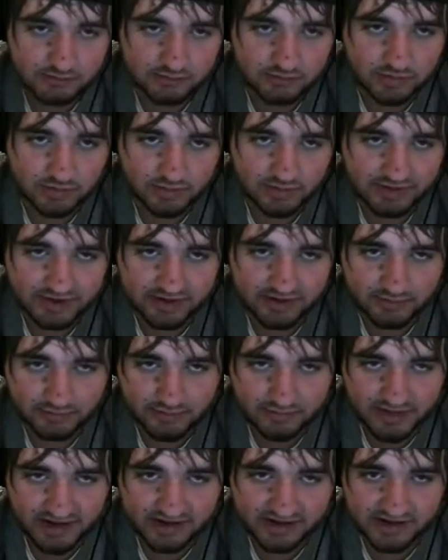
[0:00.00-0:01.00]
but we can
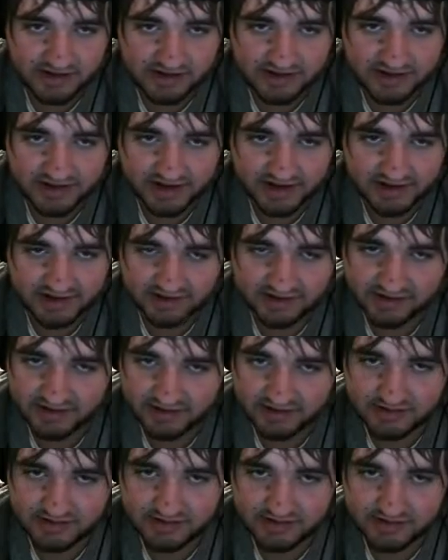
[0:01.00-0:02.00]
make a dent in
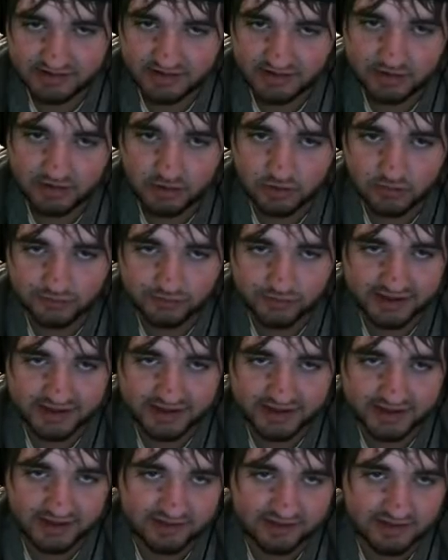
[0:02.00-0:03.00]
it and hopefully
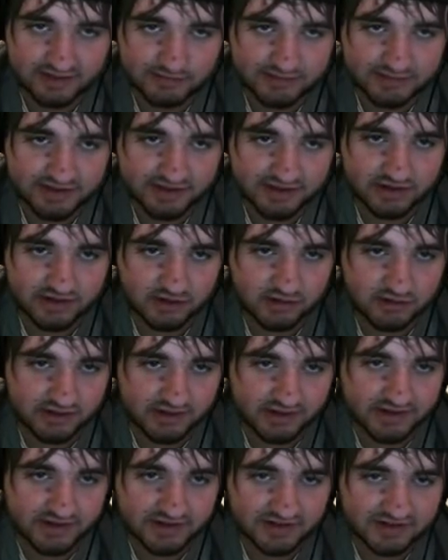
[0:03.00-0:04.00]
get something that'll
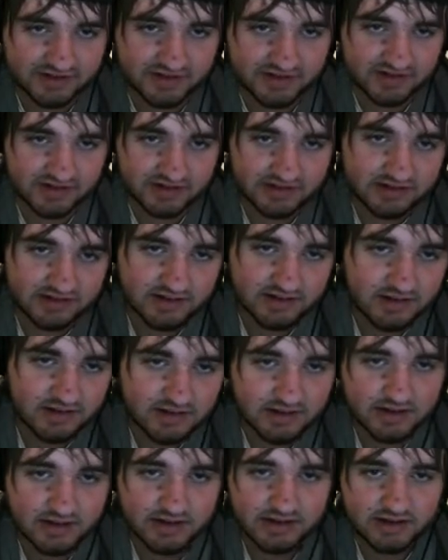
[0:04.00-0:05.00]
get us
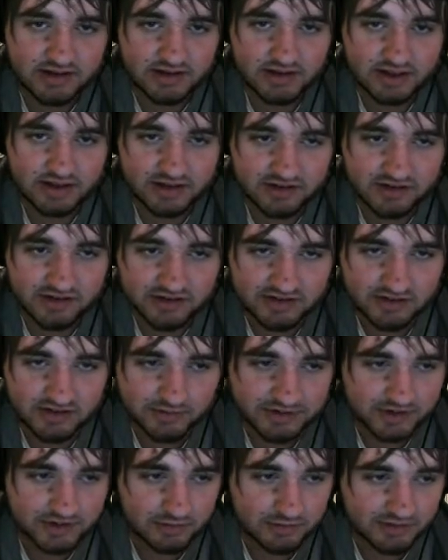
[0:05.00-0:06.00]
into some
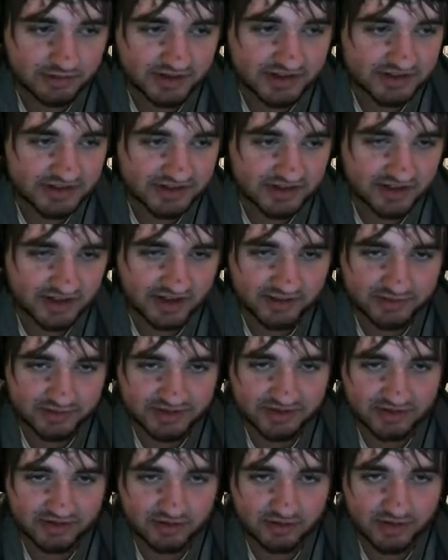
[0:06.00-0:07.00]
other places. Like, we
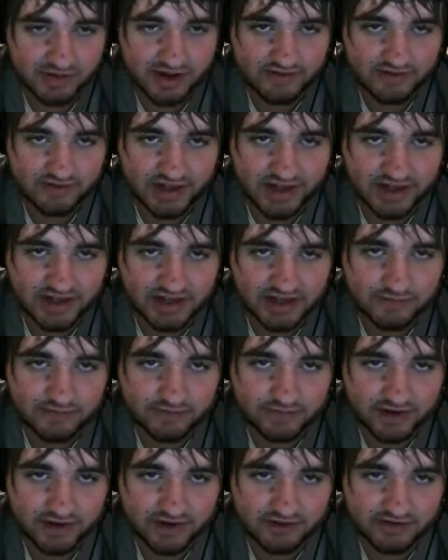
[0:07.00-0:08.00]
still don't have any
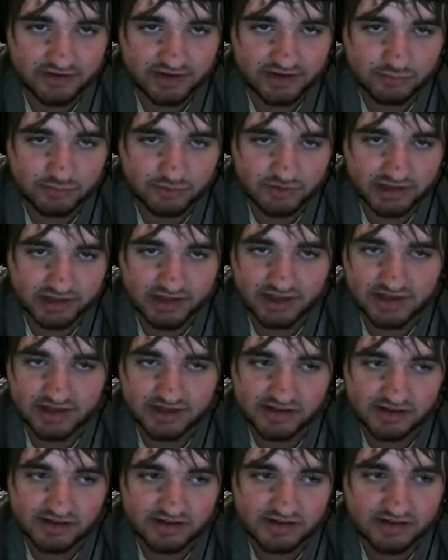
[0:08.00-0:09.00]
fire temple
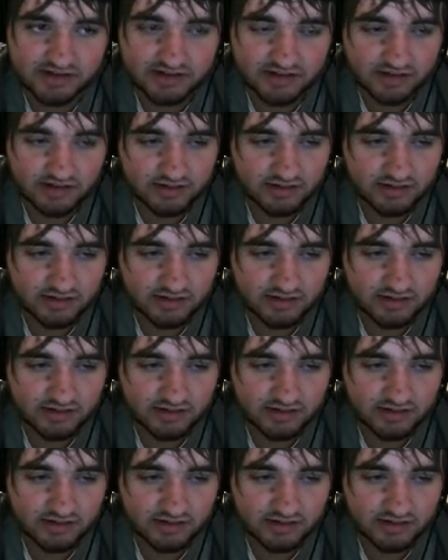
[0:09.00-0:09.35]
keys.